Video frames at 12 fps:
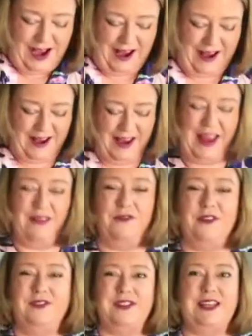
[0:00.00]
if
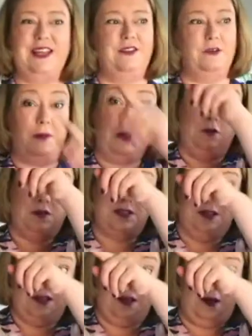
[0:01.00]
you've seen them, it looks
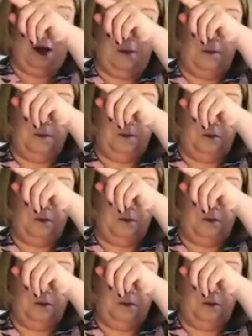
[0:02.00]
like a